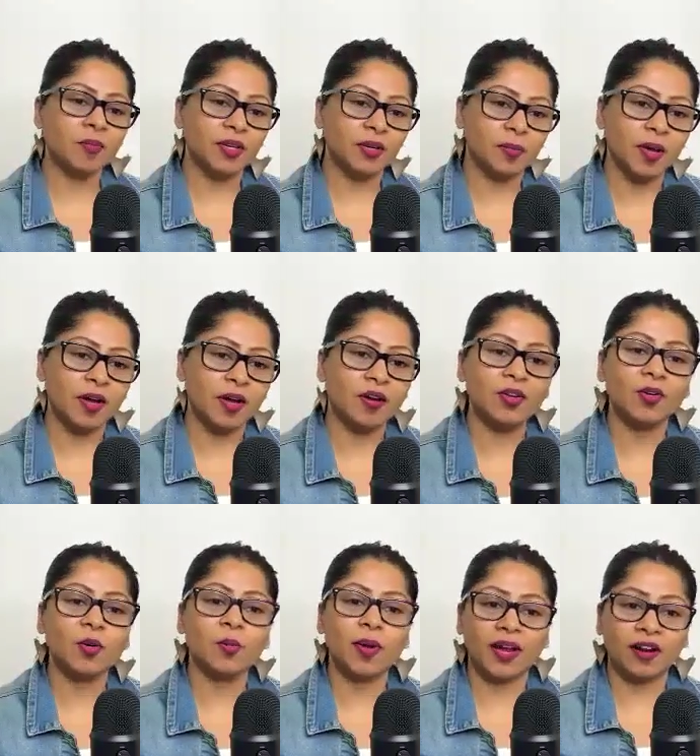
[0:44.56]
a bit about
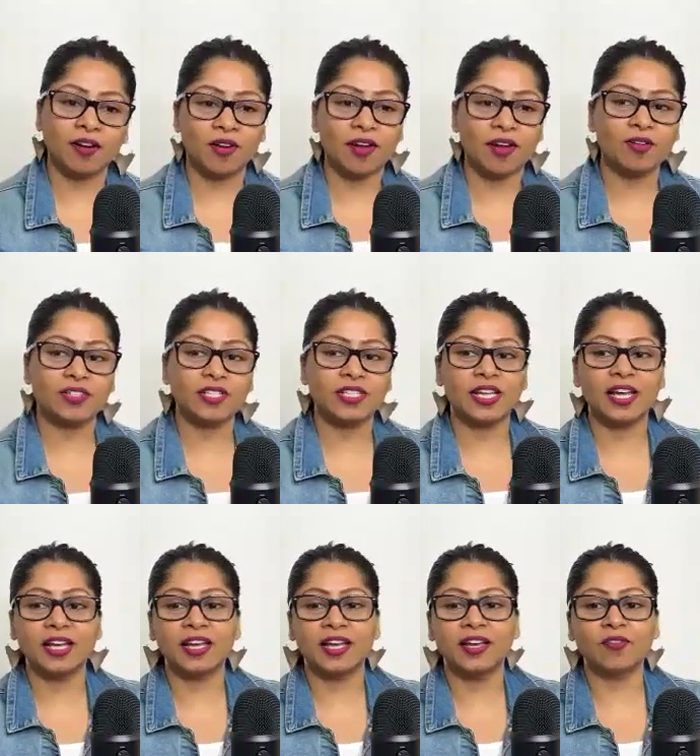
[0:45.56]
your background
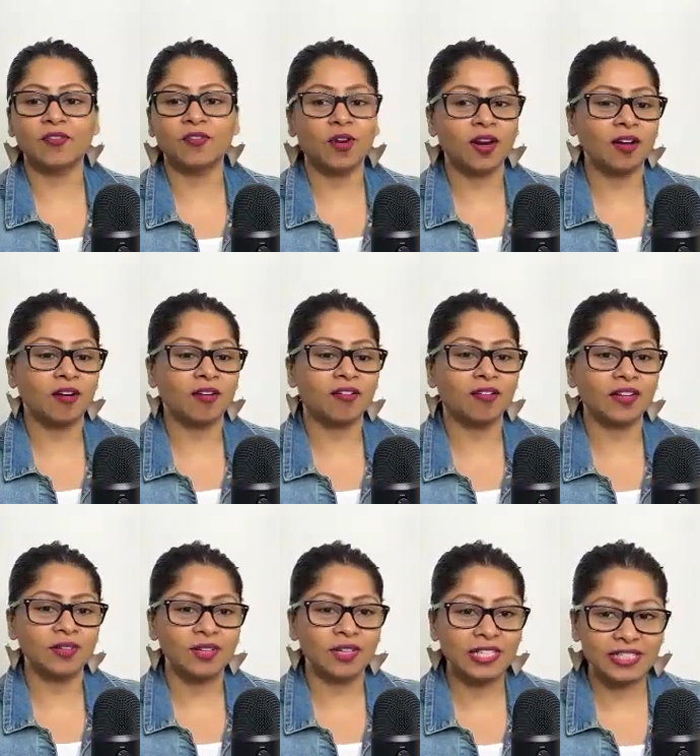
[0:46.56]
for our
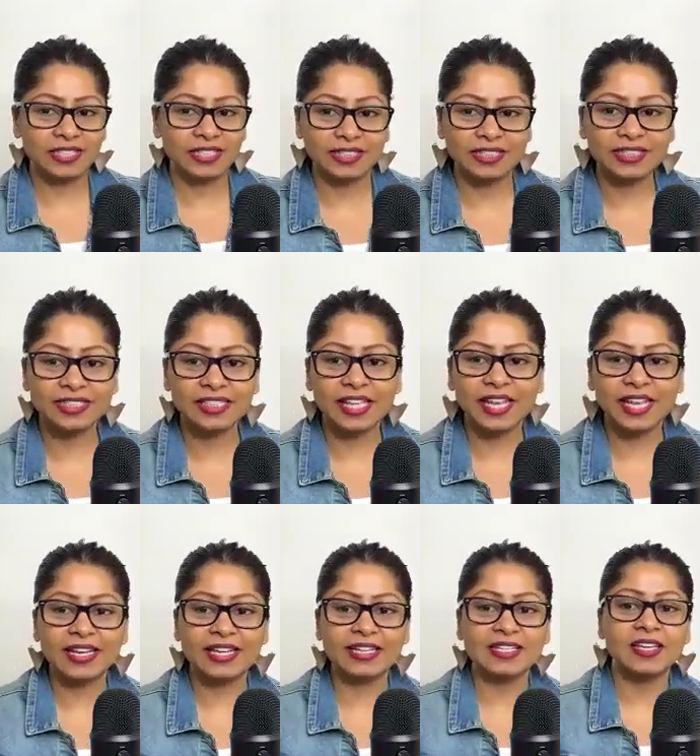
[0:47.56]
listeners
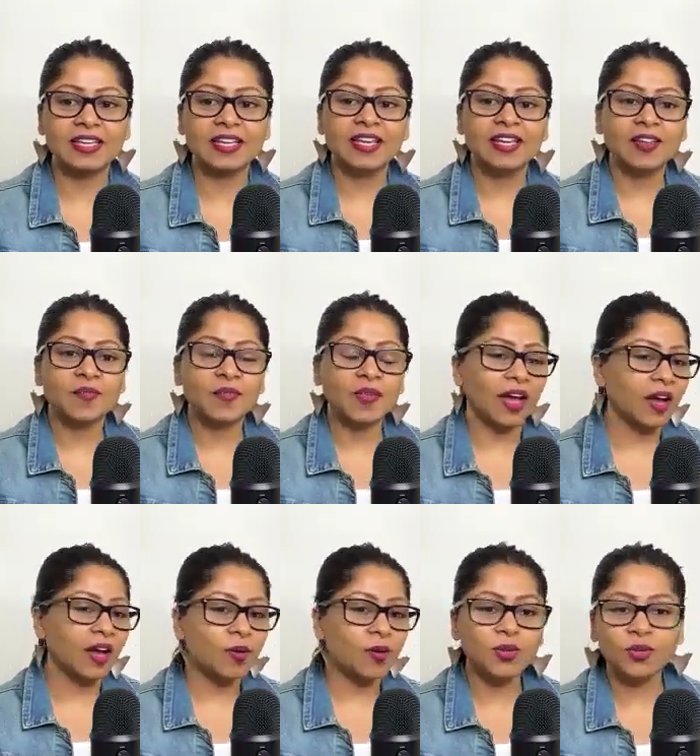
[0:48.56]
and
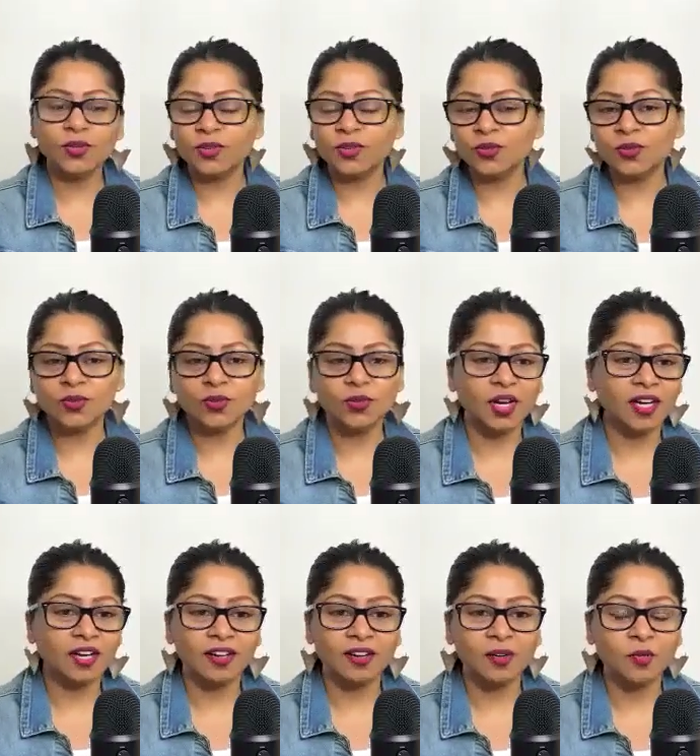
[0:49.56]
how you
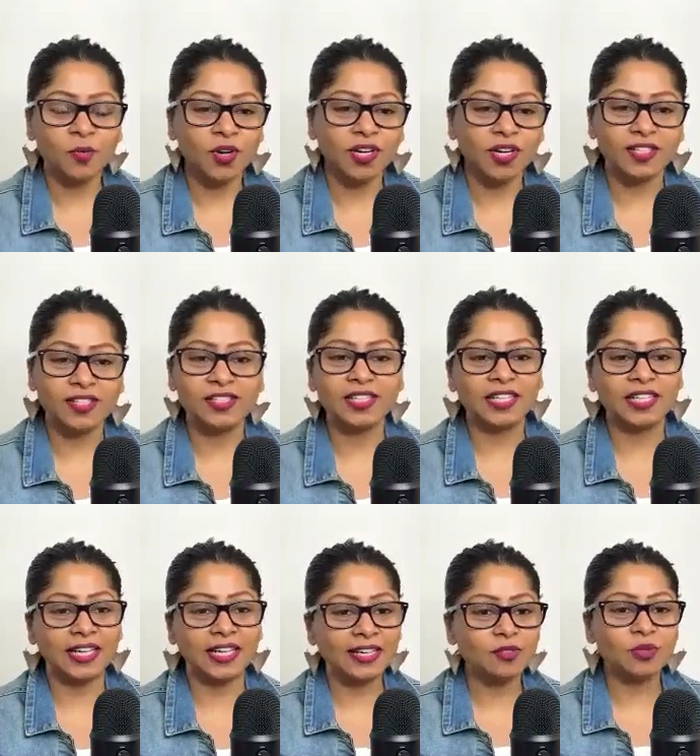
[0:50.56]
want us to
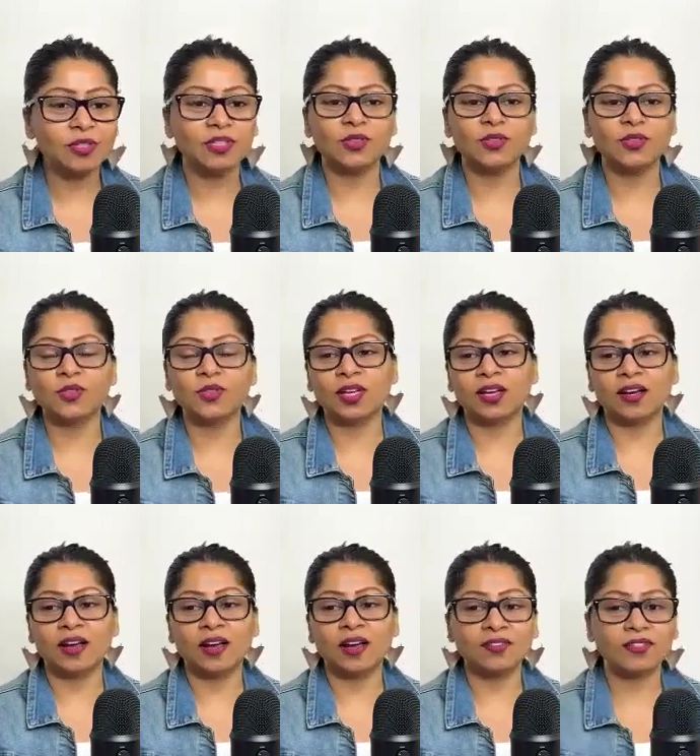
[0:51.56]
connect with you
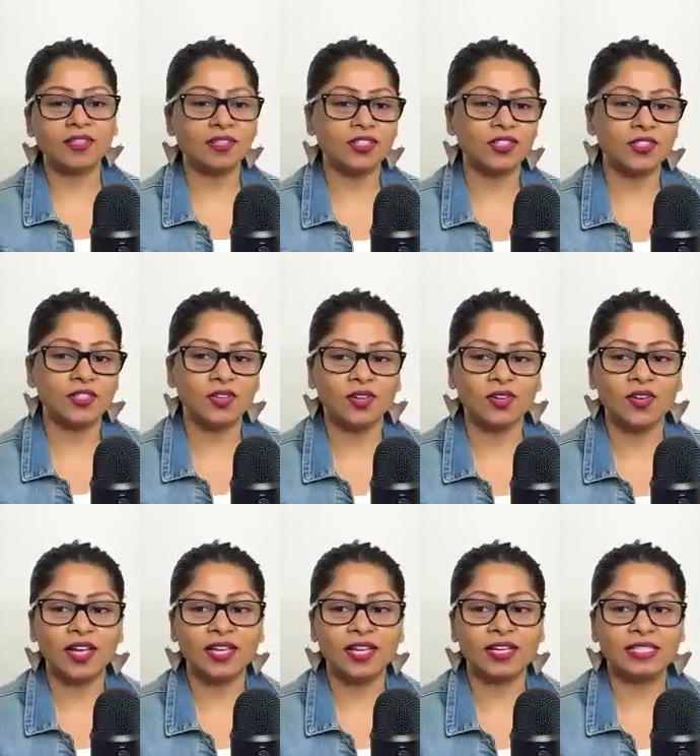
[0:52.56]
after this show,
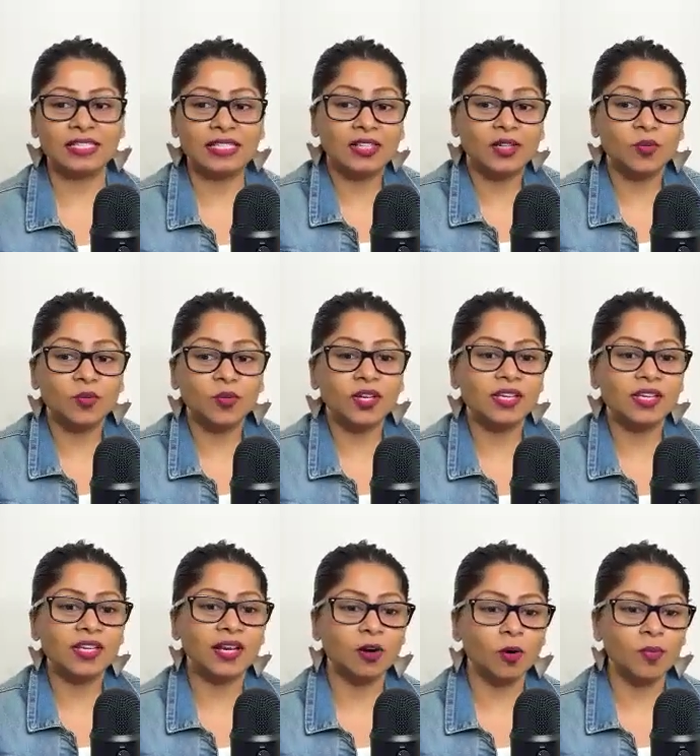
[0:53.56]
and what can
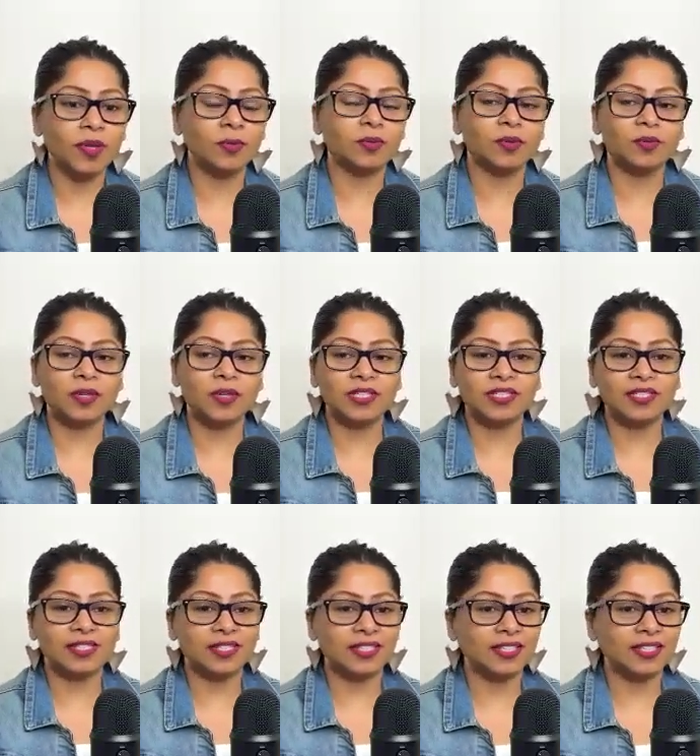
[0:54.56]
you help people with?
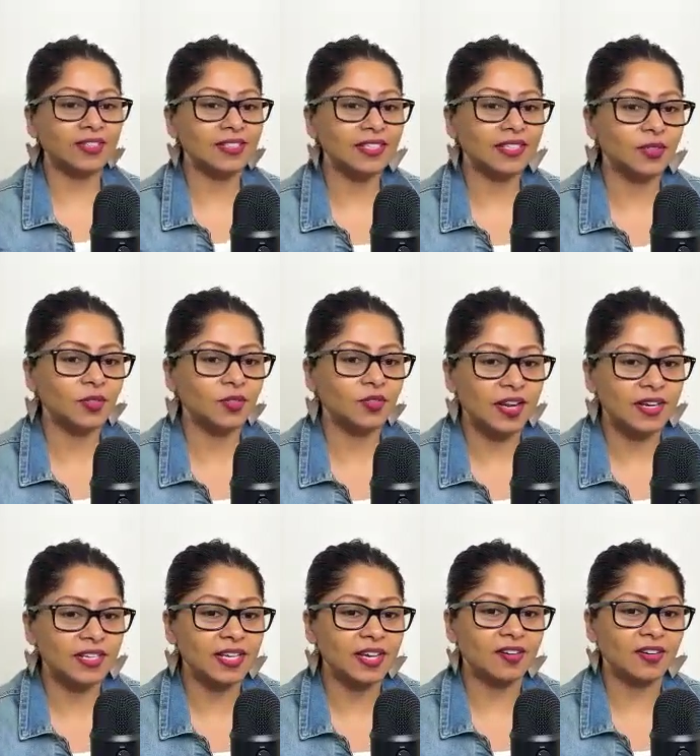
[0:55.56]
Just give us a little
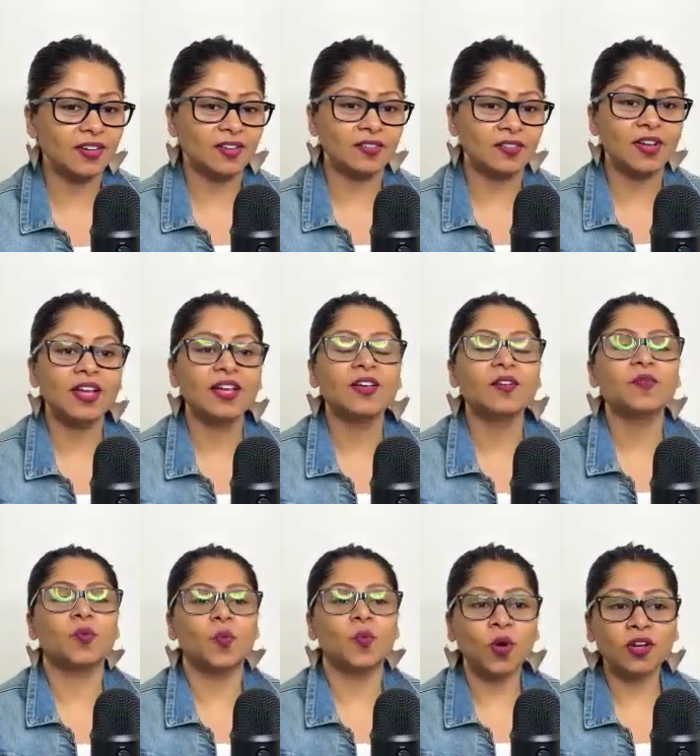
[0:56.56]
rundown of
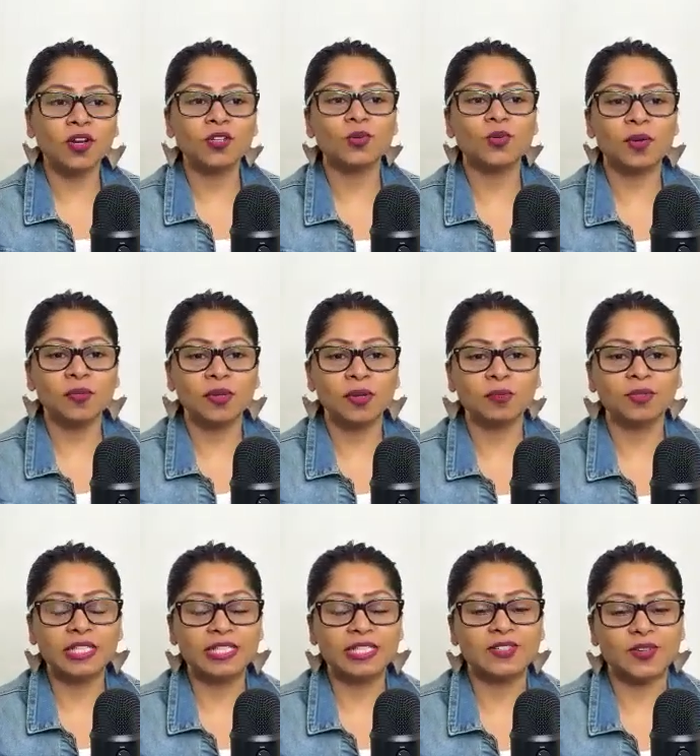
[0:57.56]
what do our people
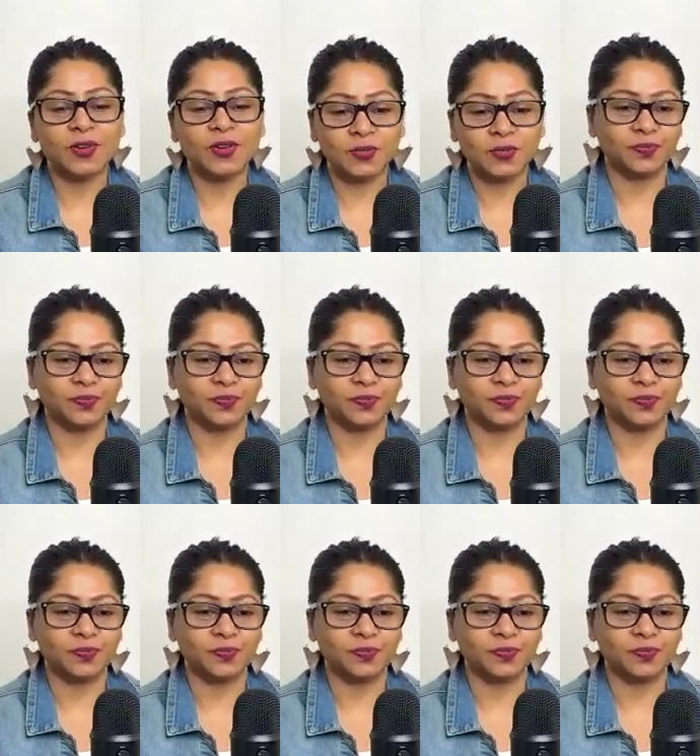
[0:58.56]
need to know.